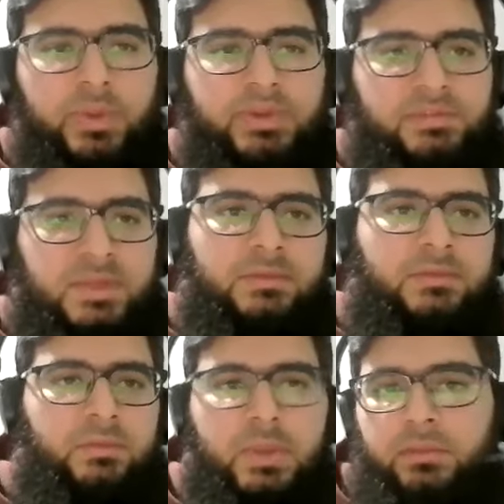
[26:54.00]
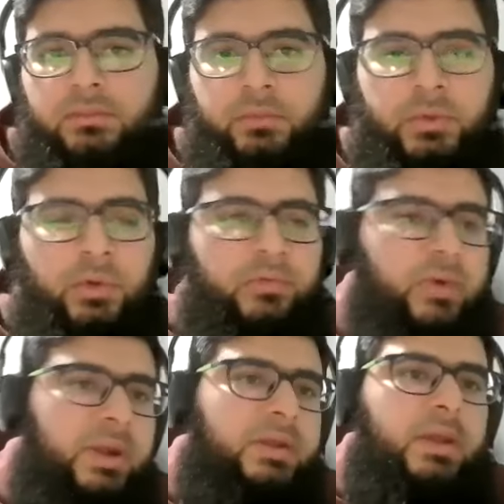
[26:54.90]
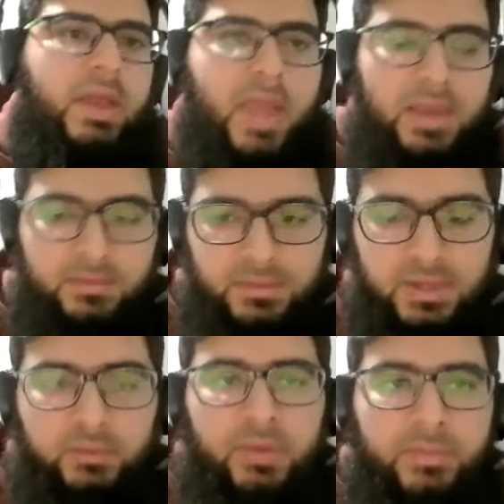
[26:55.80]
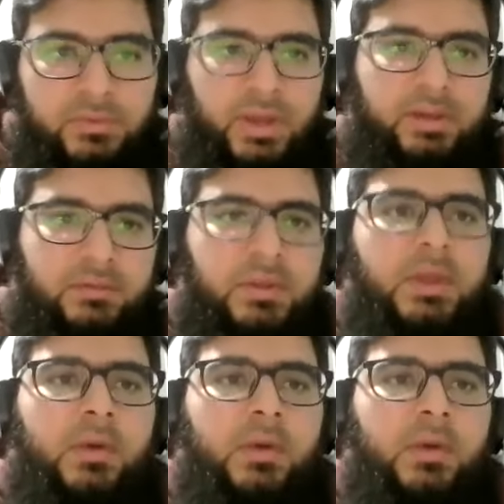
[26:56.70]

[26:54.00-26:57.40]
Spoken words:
so much sense when we don't find exact websites.